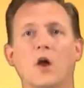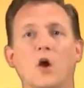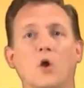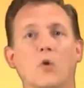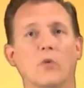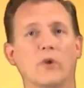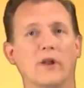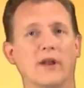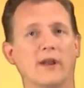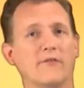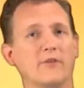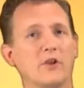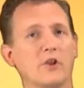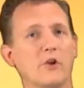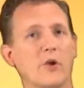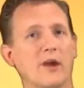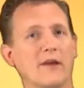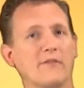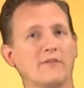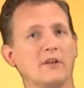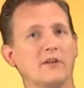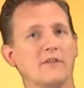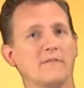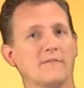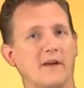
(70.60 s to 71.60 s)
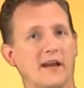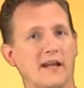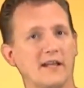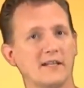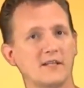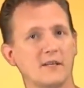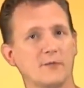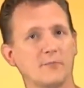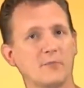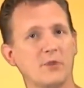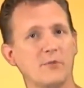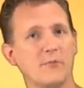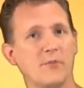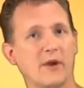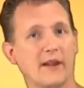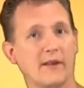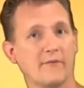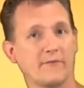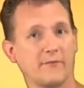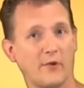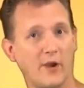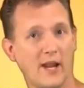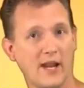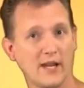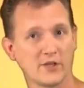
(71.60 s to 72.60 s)
Whenever you have to divide something by
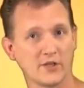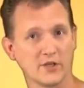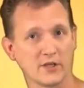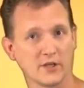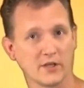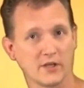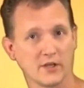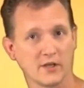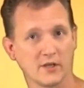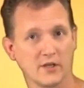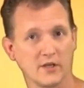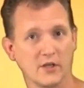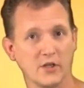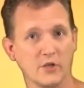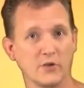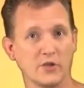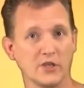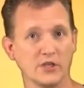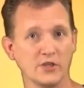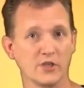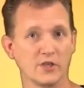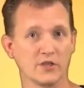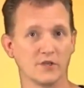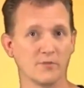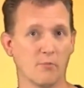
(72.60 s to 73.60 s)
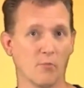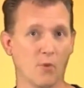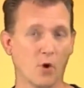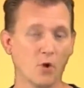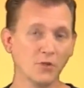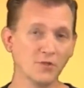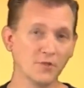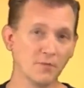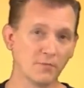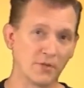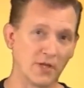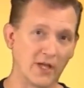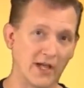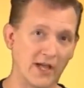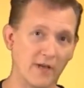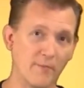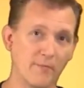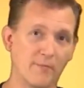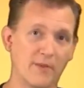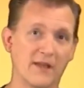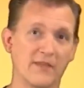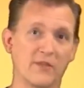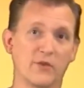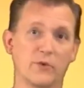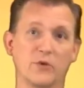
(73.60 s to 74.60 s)
a fraction, you can just multiply it
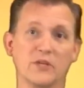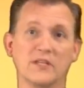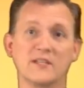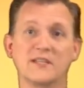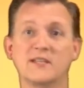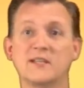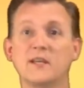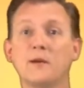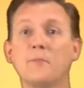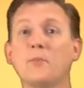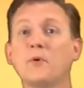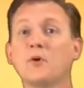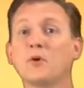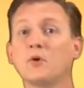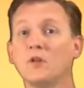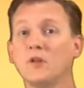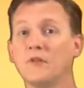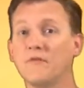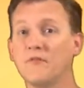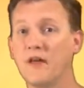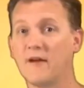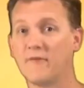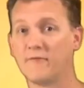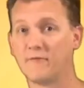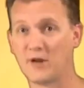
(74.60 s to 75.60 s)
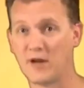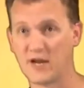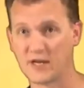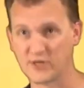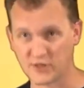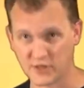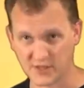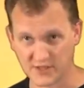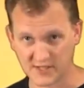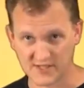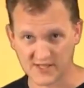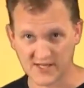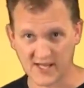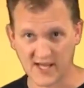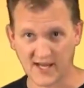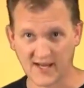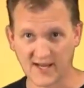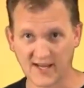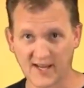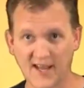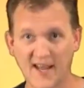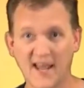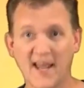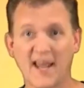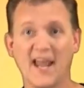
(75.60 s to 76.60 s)
by the reciprocal of that fraction instead,
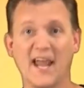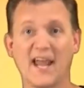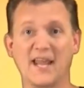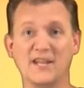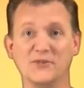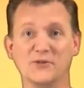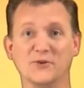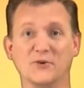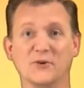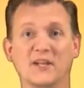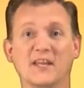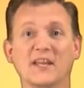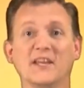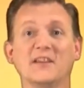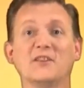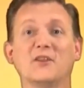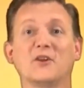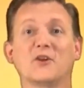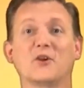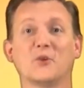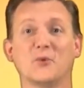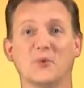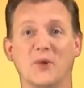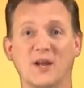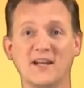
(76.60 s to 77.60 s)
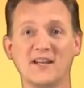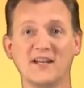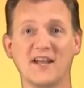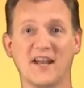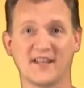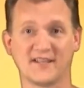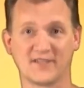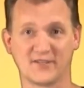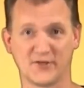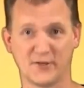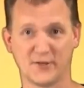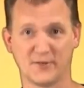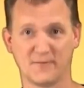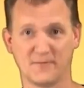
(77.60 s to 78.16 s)
and you'll get the correct answer.